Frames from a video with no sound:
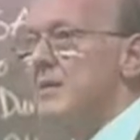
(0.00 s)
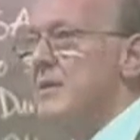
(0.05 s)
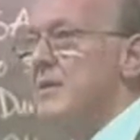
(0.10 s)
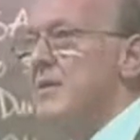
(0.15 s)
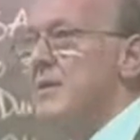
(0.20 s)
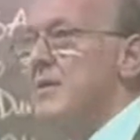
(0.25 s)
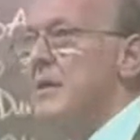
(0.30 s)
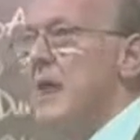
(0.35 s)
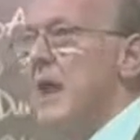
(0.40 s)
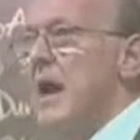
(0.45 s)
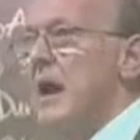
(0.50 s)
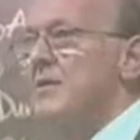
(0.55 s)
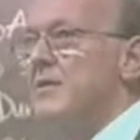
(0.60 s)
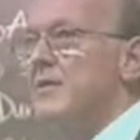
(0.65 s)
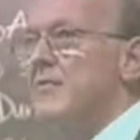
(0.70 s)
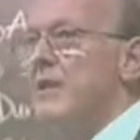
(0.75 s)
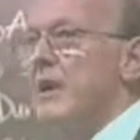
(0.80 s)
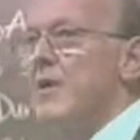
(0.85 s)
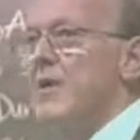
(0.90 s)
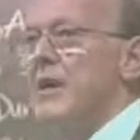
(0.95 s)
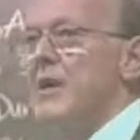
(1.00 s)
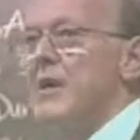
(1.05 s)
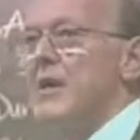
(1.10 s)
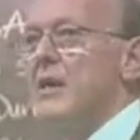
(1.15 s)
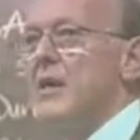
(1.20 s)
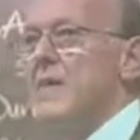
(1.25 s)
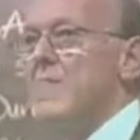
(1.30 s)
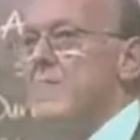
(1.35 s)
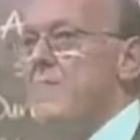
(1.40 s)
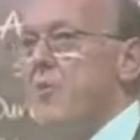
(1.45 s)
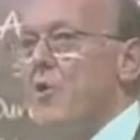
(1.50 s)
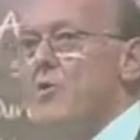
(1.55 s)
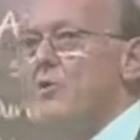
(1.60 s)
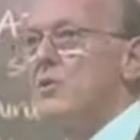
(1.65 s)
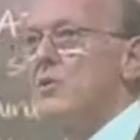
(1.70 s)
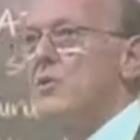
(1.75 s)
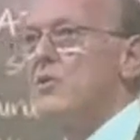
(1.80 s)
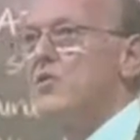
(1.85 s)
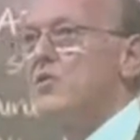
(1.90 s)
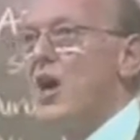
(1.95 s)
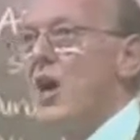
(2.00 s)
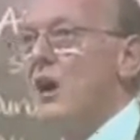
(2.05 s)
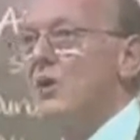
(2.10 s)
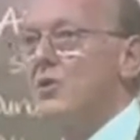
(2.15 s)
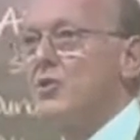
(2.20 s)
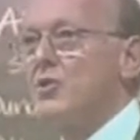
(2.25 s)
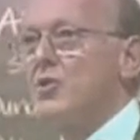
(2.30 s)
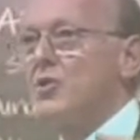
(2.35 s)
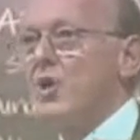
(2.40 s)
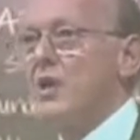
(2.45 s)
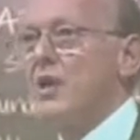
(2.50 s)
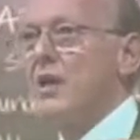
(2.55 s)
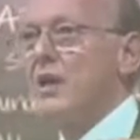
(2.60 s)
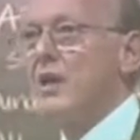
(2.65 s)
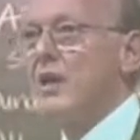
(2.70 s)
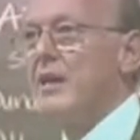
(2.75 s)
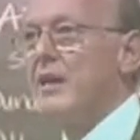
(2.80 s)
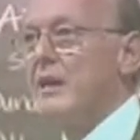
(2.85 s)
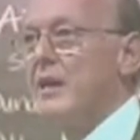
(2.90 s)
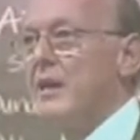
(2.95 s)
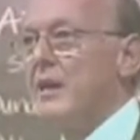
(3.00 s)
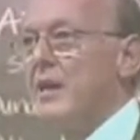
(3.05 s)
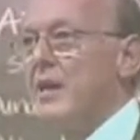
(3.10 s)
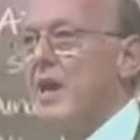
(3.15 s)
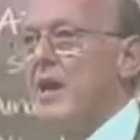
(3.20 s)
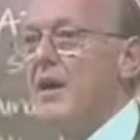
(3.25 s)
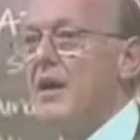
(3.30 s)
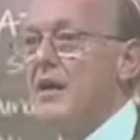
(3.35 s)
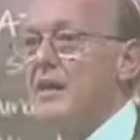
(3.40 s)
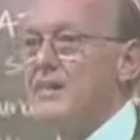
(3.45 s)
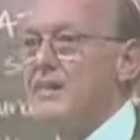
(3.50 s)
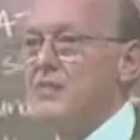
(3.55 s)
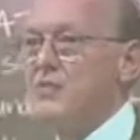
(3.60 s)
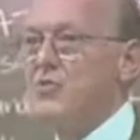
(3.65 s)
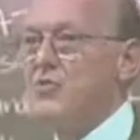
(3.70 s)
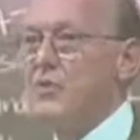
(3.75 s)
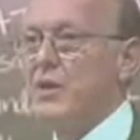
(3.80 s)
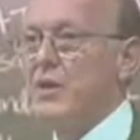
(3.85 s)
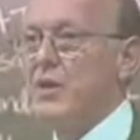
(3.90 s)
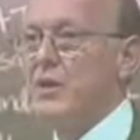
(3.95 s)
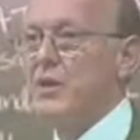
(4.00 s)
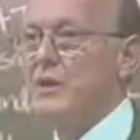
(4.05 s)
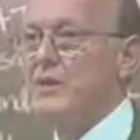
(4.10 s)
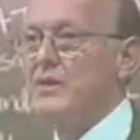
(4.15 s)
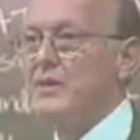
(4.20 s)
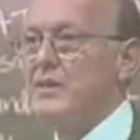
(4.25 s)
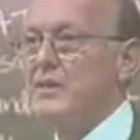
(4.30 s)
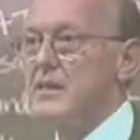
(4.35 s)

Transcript: at a, at a very important juncture in, in our history.